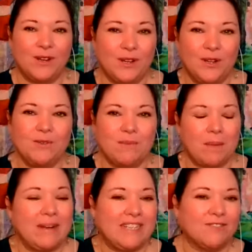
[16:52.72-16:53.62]
For you, it
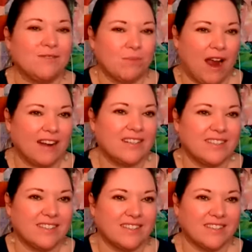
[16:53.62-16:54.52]
might be different
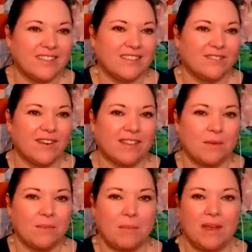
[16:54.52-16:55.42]
practices, right?
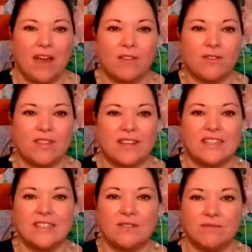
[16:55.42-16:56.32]
There might be other
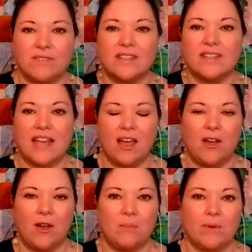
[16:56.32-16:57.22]
things that really
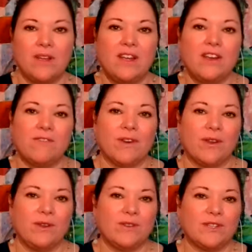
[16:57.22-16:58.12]
help for
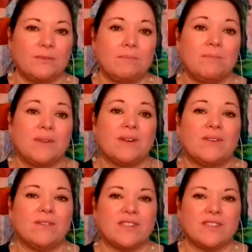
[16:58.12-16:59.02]
you to
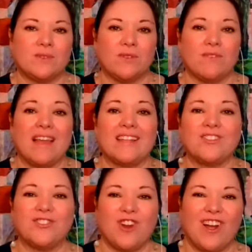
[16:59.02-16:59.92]
build sort of
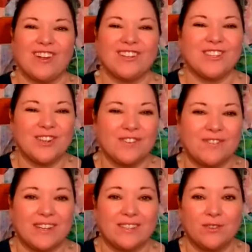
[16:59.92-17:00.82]
that strong
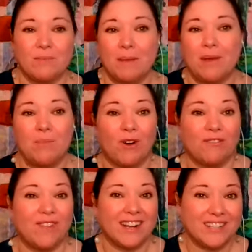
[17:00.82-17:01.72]
surface, or maybe a
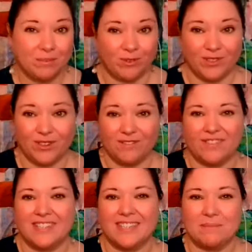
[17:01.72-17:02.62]
more flexible
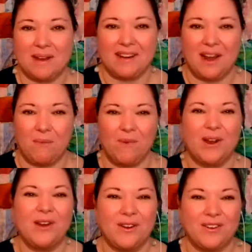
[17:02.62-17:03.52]
surface, depending on
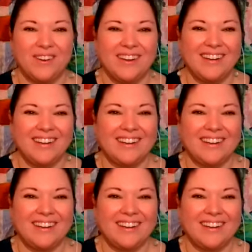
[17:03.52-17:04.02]
what your